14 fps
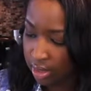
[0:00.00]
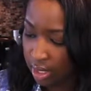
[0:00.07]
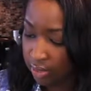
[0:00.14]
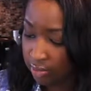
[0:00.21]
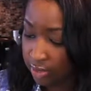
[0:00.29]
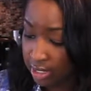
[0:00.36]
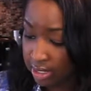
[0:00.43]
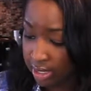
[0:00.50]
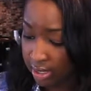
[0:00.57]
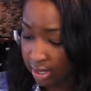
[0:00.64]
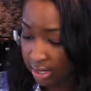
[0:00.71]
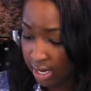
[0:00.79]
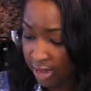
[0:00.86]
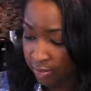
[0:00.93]
And the
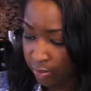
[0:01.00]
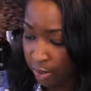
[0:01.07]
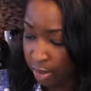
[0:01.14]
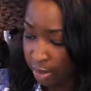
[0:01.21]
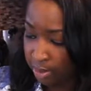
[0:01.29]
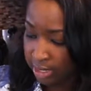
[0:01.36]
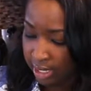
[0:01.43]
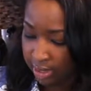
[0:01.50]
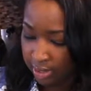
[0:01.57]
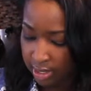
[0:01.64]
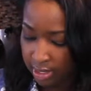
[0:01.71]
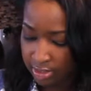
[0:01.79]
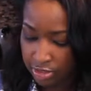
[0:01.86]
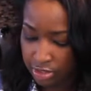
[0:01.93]
reason that I have a wet paper towel
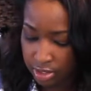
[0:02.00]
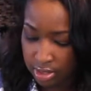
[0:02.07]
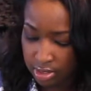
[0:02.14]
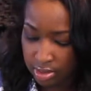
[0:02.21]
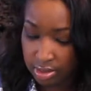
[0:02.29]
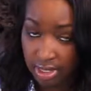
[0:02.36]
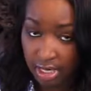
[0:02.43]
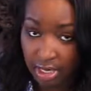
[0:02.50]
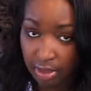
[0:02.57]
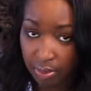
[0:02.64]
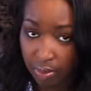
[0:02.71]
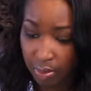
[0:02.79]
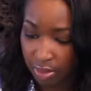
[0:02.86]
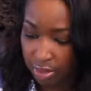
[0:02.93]
here is just to
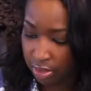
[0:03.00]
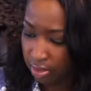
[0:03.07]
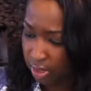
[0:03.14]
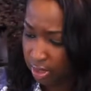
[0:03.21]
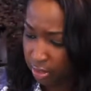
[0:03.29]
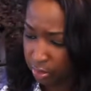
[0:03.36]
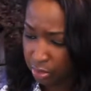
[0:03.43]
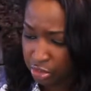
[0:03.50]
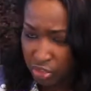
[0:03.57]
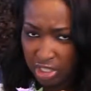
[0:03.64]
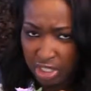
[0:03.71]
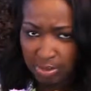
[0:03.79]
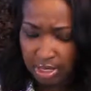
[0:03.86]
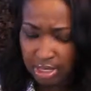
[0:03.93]
help with the little
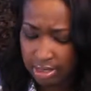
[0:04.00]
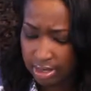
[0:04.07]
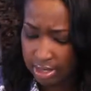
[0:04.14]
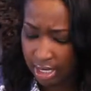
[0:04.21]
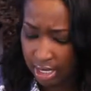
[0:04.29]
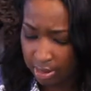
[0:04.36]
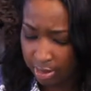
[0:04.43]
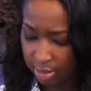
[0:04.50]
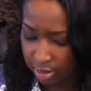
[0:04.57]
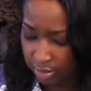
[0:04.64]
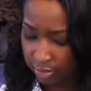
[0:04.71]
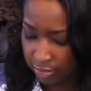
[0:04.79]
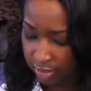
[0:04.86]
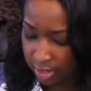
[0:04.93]
stringy pieces that come
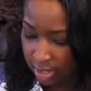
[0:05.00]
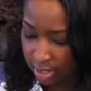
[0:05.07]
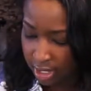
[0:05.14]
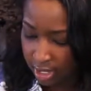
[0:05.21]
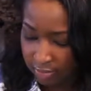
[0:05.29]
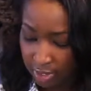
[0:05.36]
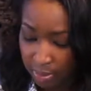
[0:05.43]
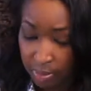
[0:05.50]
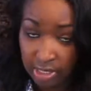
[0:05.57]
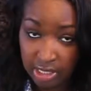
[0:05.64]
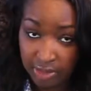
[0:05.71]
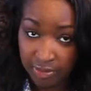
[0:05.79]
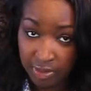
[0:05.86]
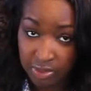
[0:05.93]
off. If anyone
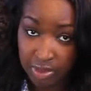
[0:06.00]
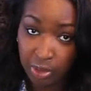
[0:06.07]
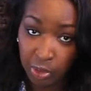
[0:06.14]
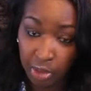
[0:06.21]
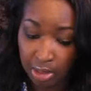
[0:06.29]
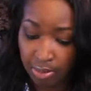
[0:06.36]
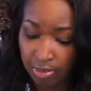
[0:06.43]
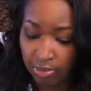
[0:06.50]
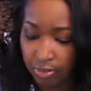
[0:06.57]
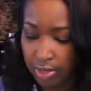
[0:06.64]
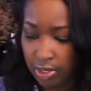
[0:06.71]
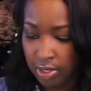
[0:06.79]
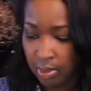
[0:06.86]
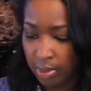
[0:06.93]
has ever used a glue gun
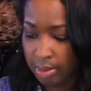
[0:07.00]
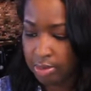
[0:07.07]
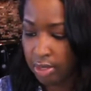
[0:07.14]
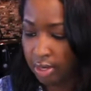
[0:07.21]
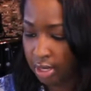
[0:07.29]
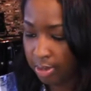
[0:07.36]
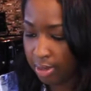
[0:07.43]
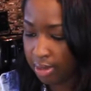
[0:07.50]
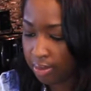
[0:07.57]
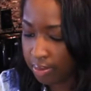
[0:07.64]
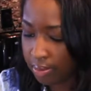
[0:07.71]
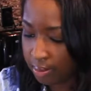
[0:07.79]
before, you know what I'm talking about.